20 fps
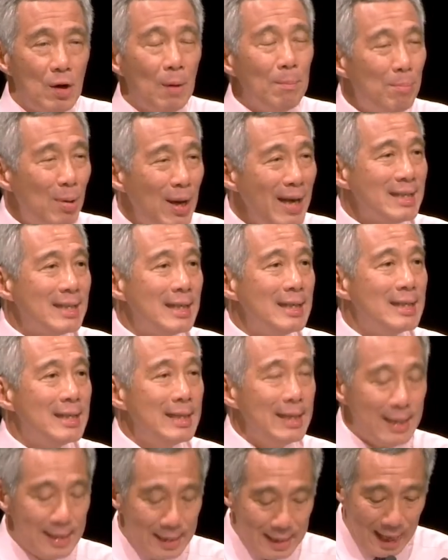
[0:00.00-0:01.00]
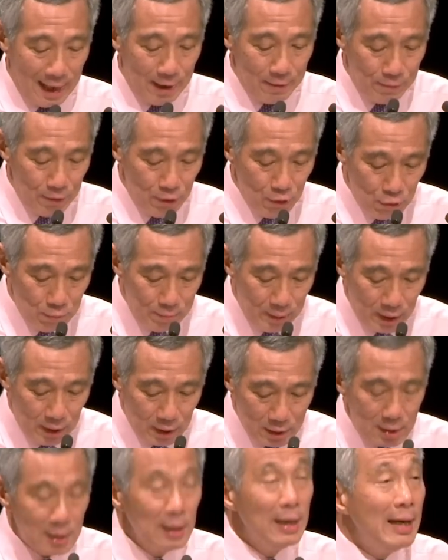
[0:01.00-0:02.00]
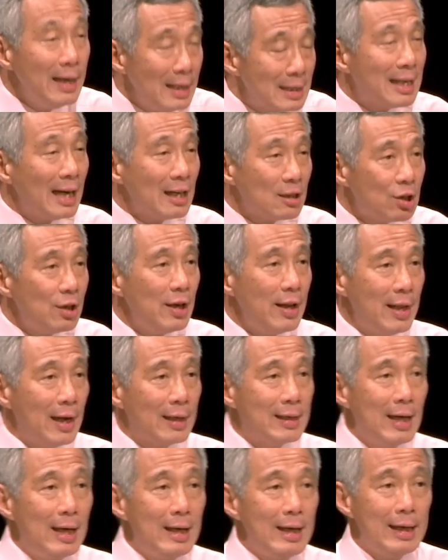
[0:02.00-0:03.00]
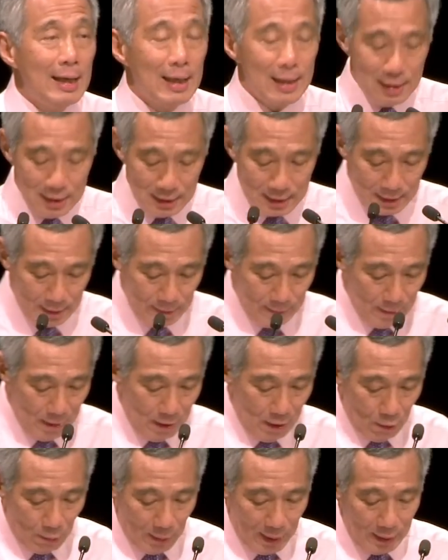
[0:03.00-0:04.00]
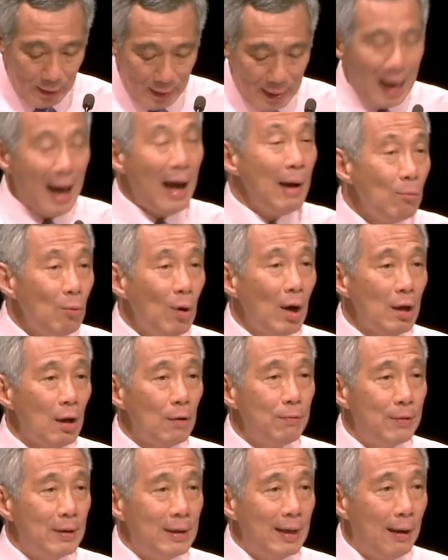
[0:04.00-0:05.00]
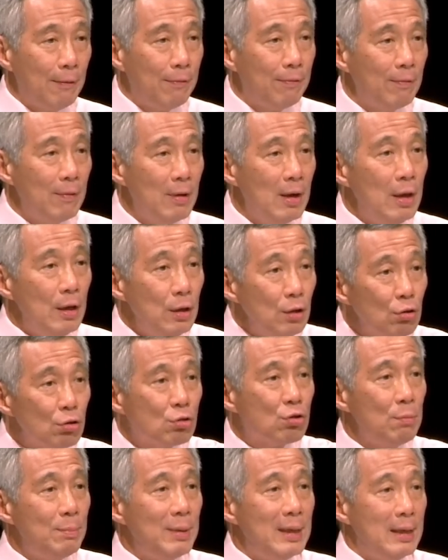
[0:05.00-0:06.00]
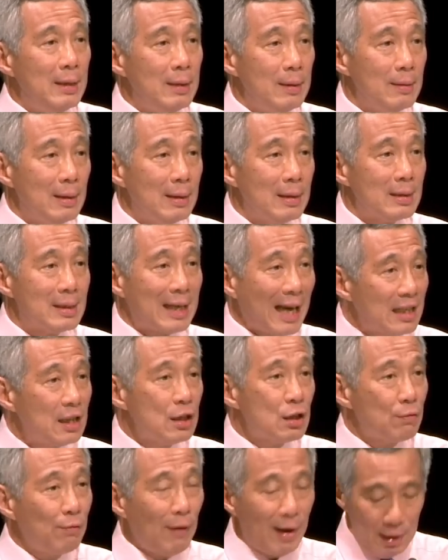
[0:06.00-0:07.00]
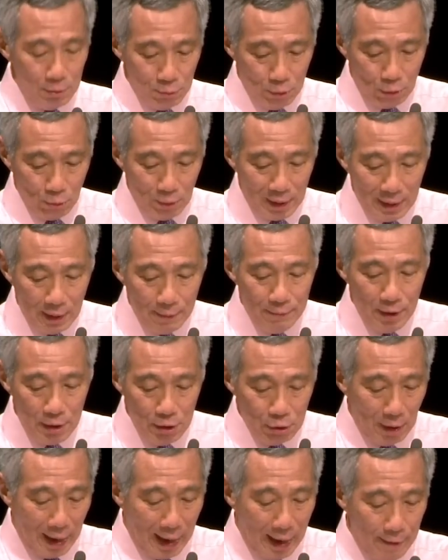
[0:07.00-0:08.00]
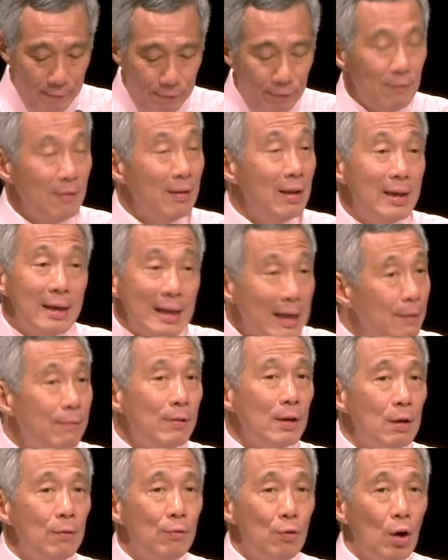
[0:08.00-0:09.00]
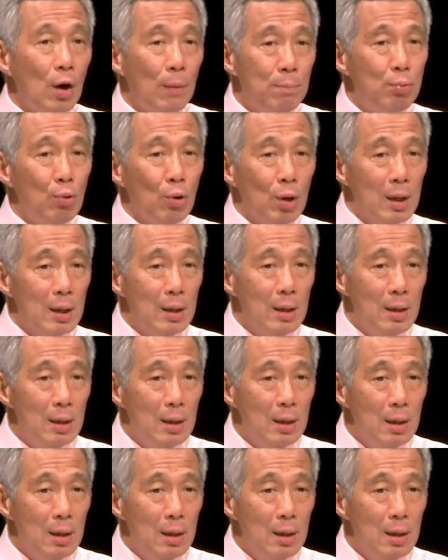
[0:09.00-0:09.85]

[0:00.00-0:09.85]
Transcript: complacency in that view, because essentially they're telling others, well, I'm well off enough, you should be satisfied with whatever you have, even if you are poor.